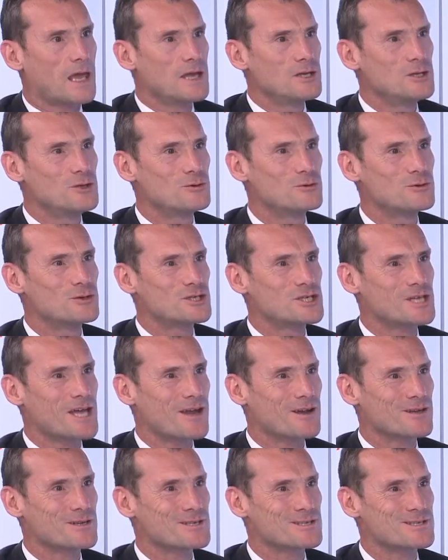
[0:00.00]
Can you
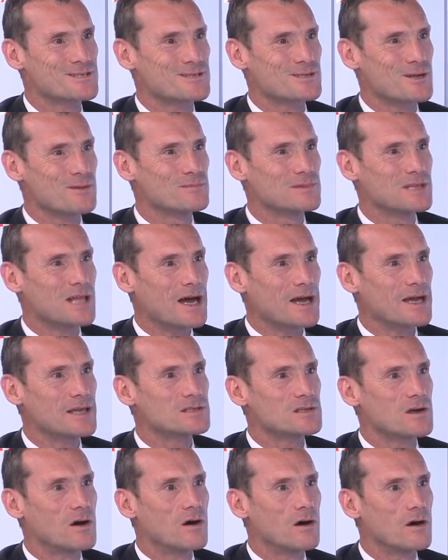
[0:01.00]
shed us some
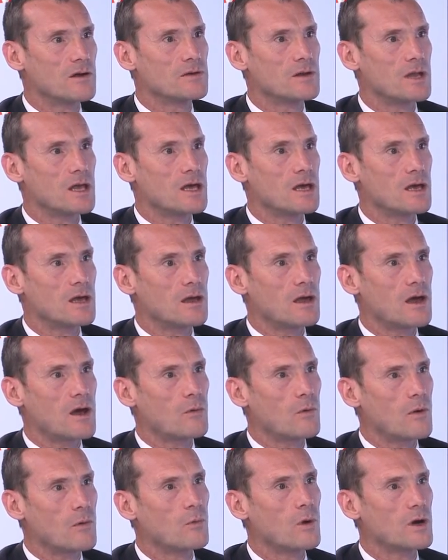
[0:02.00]
light on
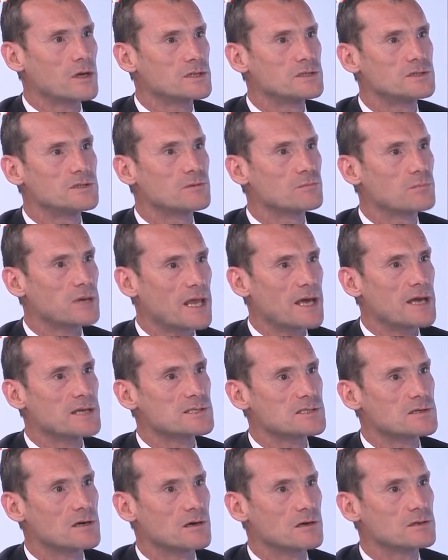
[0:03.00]
what your
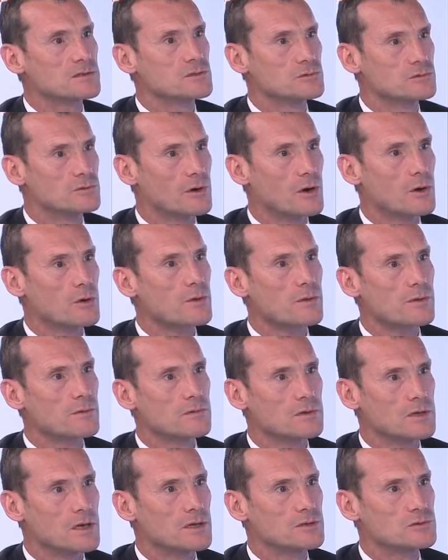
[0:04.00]
plans are to grow
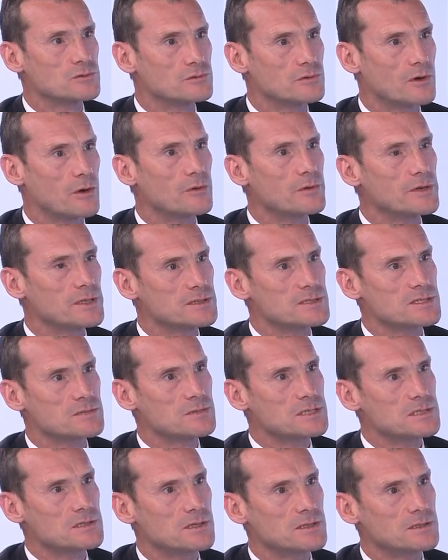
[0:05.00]
in
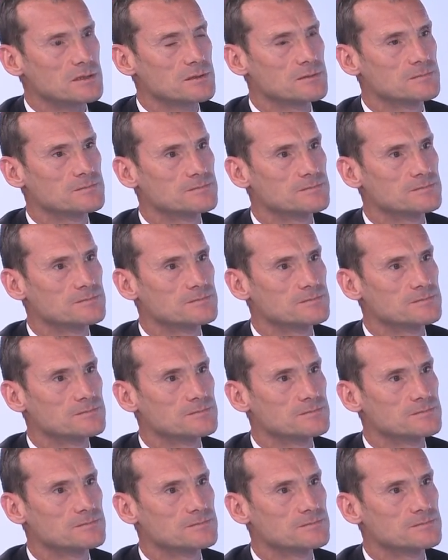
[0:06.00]
Switzerland?